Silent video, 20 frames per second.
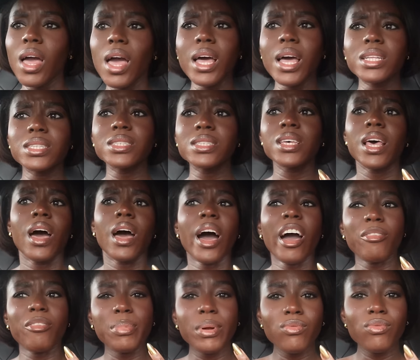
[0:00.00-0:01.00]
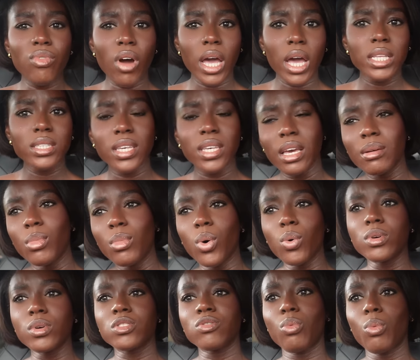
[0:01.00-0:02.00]
And I've been writing
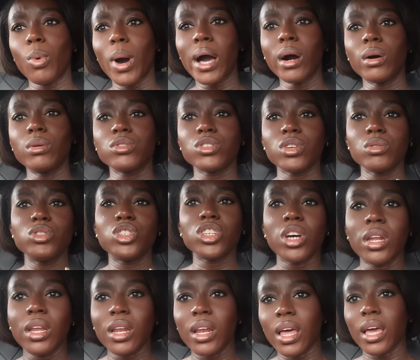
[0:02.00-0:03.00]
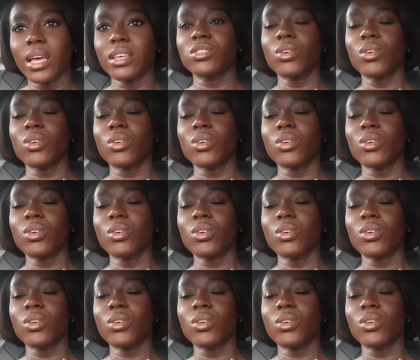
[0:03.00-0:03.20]
more as well, so journaling.